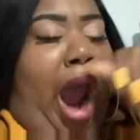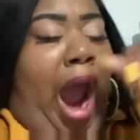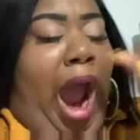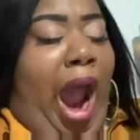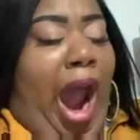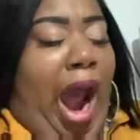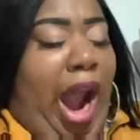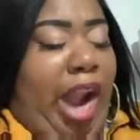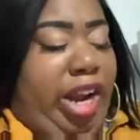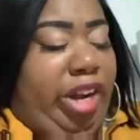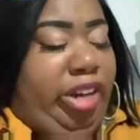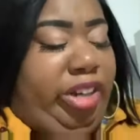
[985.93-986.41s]

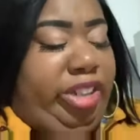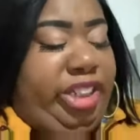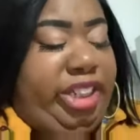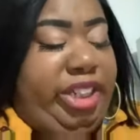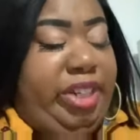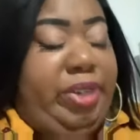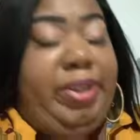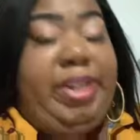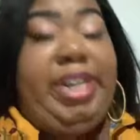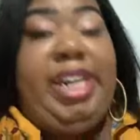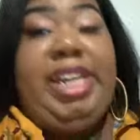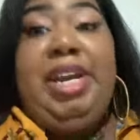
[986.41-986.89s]
I knew
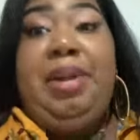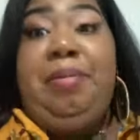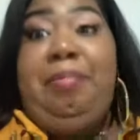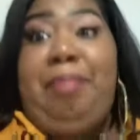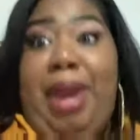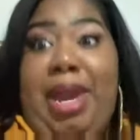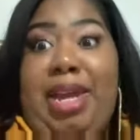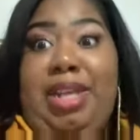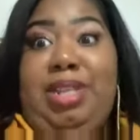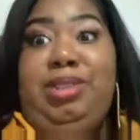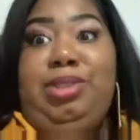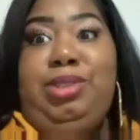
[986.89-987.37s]
she would need a
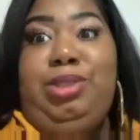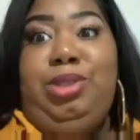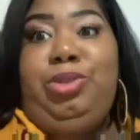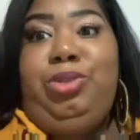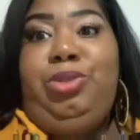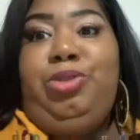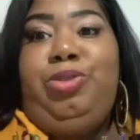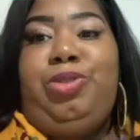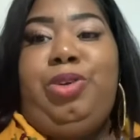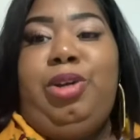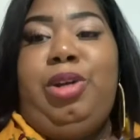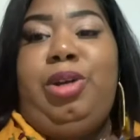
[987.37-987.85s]
bathing
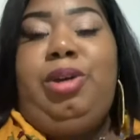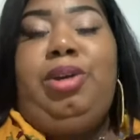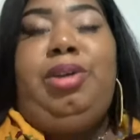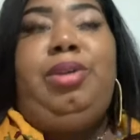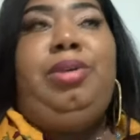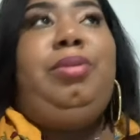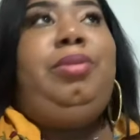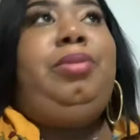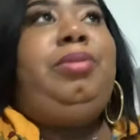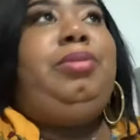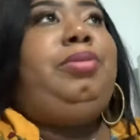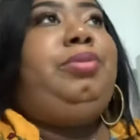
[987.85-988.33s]
suit for the
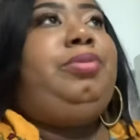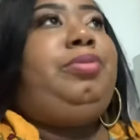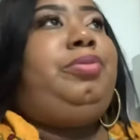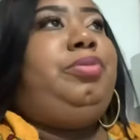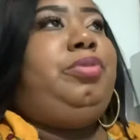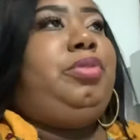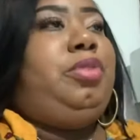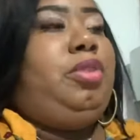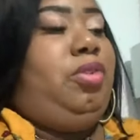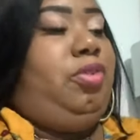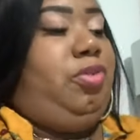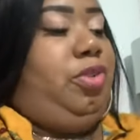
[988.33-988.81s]

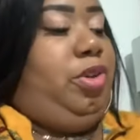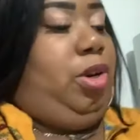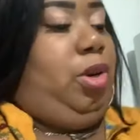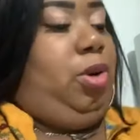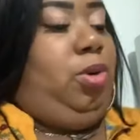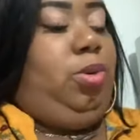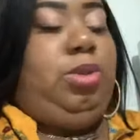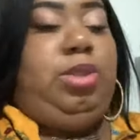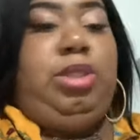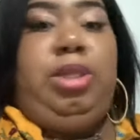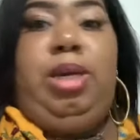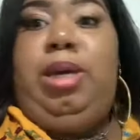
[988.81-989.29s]

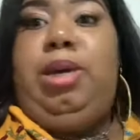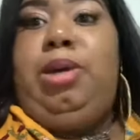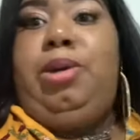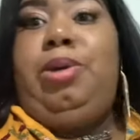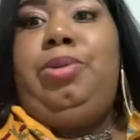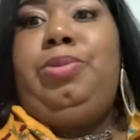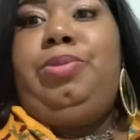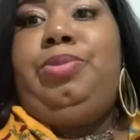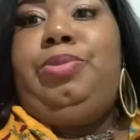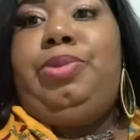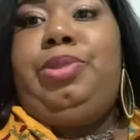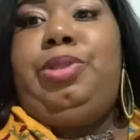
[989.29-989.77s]

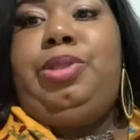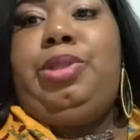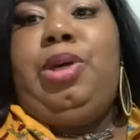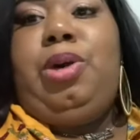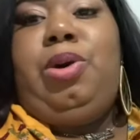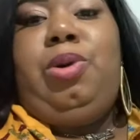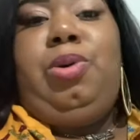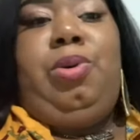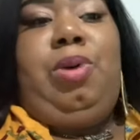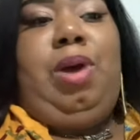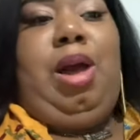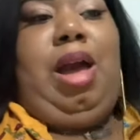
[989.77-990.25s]
hotel.
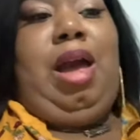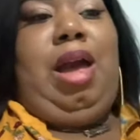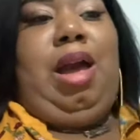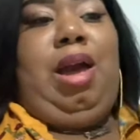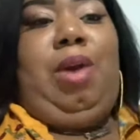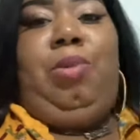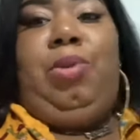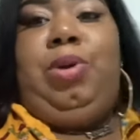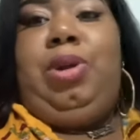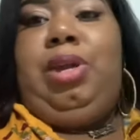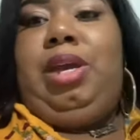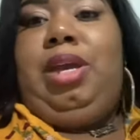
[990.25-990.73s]
So I
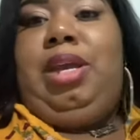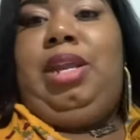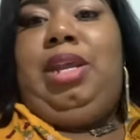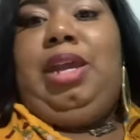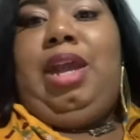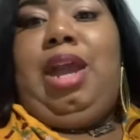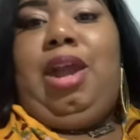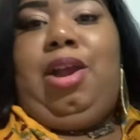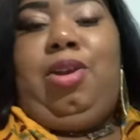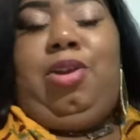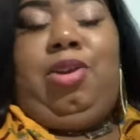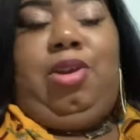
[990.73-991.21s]
went ahead and
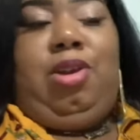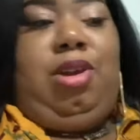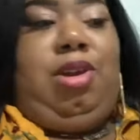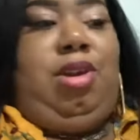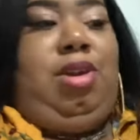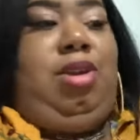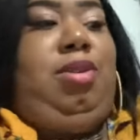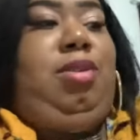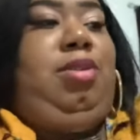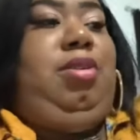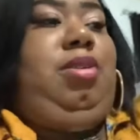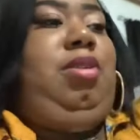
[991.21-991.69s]
got
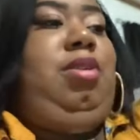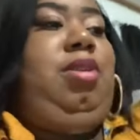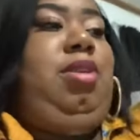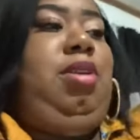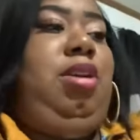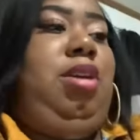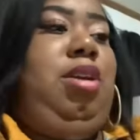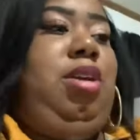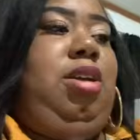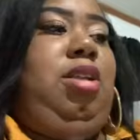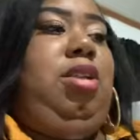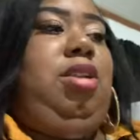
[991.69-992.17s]
her
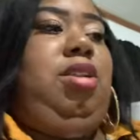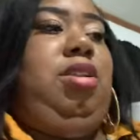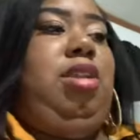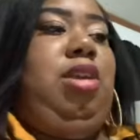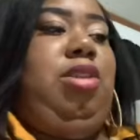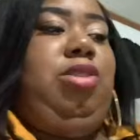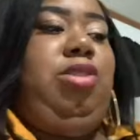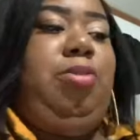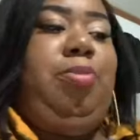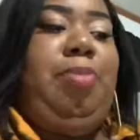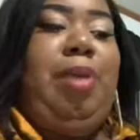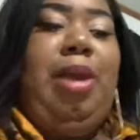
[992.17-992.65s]

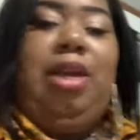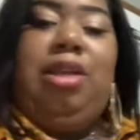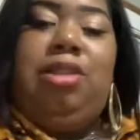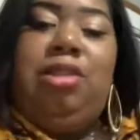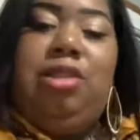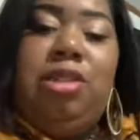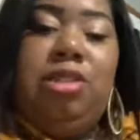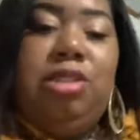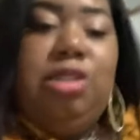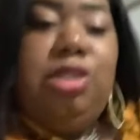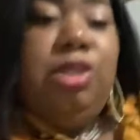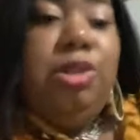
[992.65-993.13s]
another
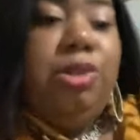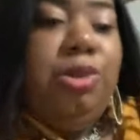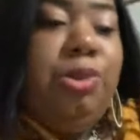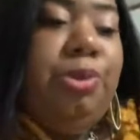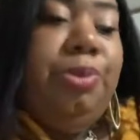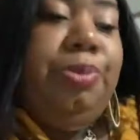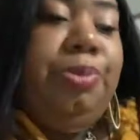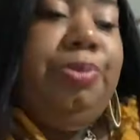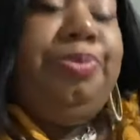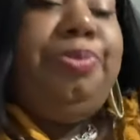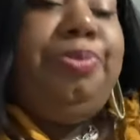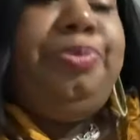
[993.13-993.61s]
bathing suit.